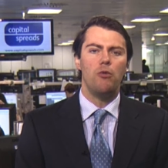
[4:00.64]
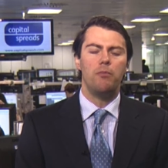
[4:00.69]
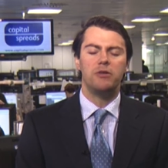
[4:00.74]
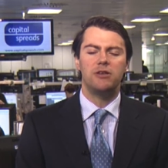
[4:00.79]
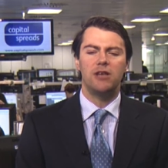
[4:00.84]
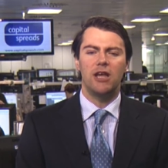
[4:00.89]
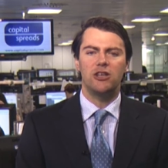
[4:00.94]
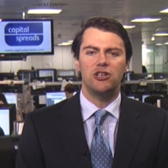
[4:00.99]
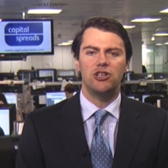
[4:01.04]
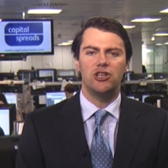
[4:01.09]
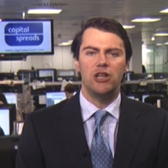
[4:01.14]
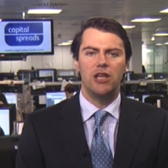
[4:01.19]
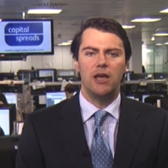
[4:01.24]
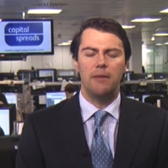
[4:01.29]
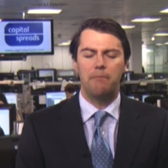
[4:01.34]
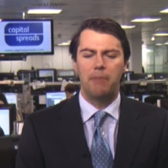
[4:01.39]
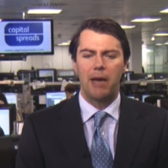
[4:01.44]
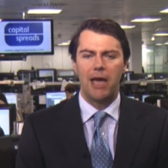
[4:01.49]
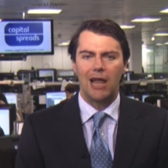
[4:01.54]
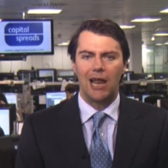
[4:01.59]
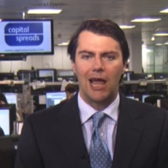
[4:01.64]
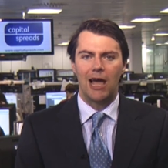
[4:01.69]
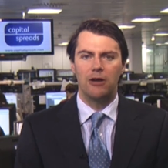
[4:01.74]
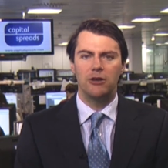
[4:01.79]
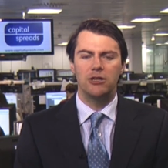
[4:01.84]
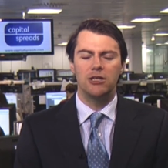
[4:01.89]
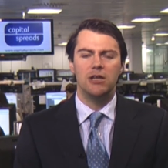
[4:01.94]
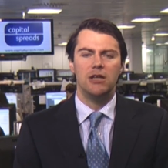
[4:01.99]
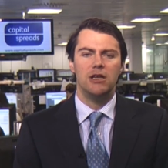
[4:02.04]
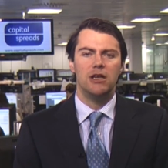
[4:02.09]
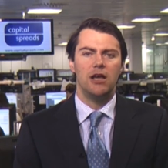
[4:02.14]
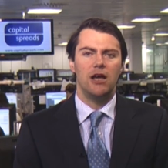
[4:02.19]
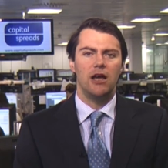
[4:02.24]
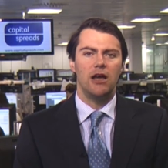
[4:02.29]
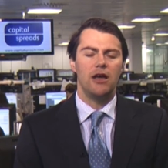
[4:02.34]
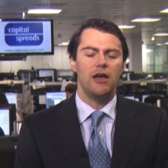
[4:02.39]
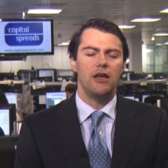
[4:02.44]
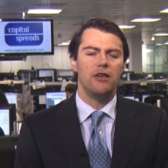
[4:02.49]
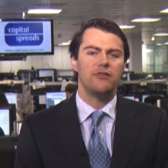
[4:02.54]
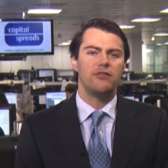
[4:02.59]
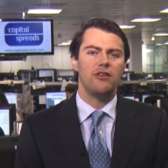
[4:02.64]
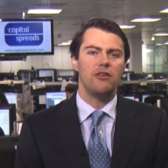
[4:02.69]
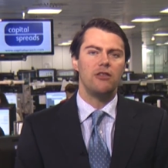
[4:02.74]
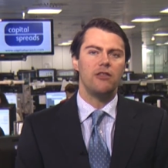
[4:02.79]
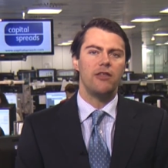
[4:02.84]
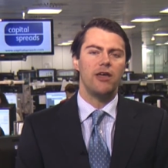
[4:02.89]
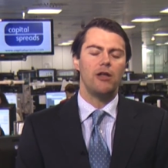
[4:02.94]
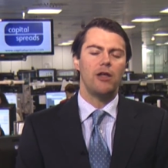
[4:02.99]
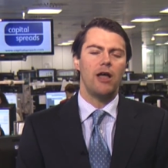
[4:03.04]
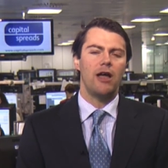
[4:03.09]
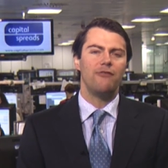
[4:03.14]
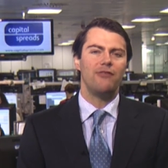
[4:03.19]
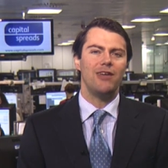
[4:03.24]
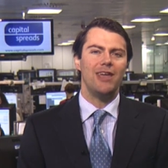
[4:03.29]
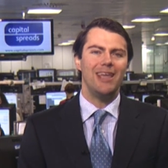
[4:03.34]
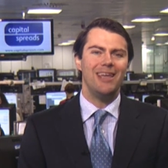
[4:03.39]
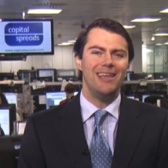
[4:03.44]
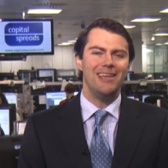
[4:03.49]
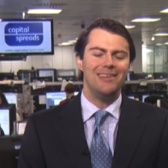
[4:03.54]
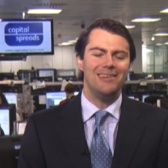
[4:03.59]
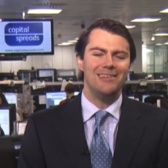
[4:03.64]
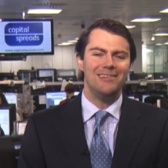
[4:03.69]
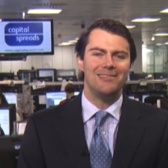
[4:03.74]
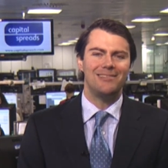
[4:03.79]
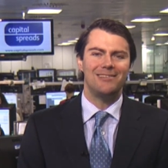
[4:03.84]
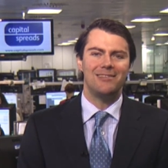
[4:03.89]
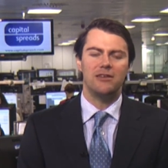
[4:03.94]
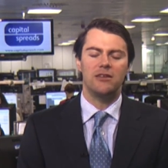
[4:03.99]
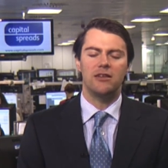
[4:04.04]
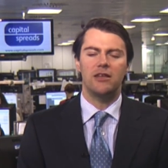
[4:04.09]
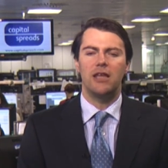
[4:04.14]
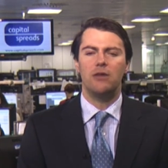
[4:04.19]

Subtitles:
potentially a bailout, so that they'll have eased